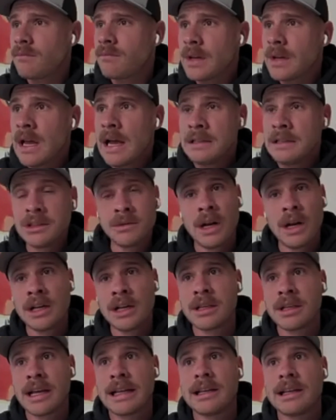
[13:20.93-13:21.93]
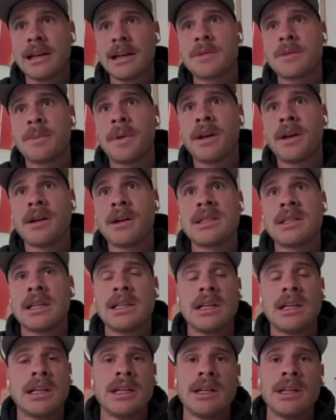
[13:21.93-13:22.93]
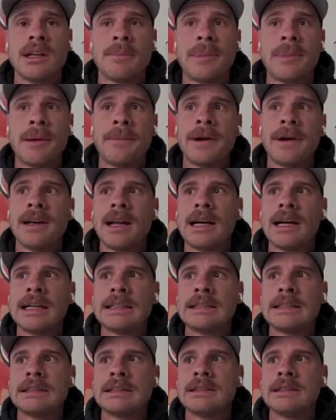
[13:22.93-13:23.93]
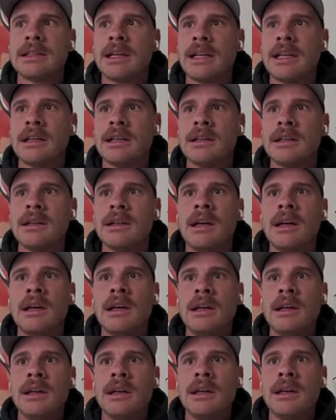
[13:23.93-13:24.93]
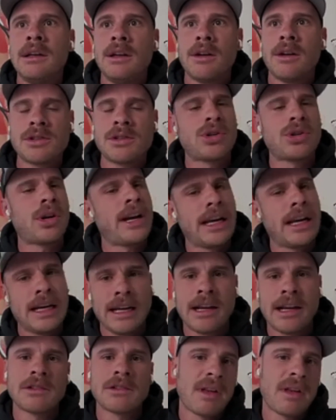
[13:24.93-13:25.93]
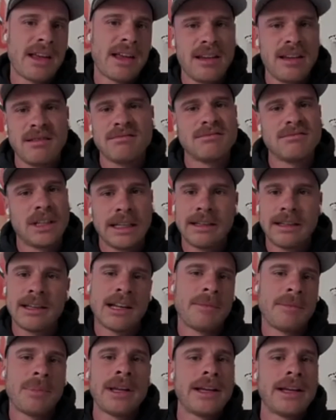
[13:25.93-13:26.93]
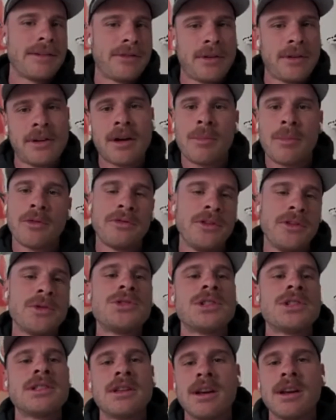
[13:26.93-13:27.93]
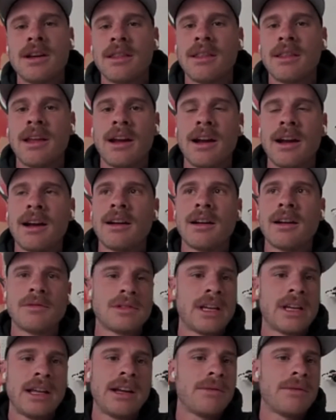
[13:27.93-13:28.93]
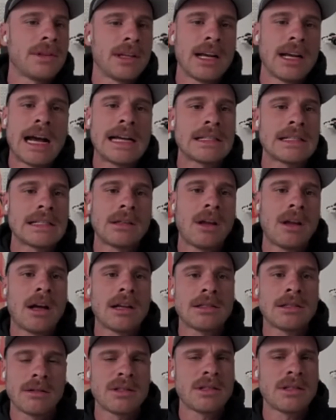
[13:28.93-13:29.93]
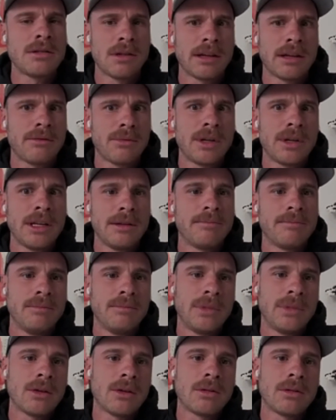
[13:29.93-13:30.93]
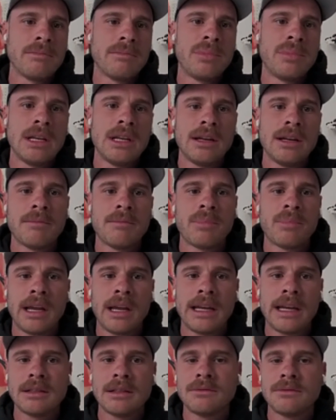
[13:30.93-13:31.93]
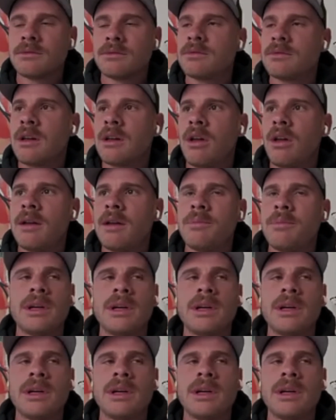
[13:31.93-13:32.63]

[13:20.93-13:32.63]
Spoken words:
I just wanted to get that experience. I did a year at Pepperdine, and I was training. I was playing, like, I'd play a couple futures here and there. I was hitting with the guys a lot, so I was still like really competing and playing a lot.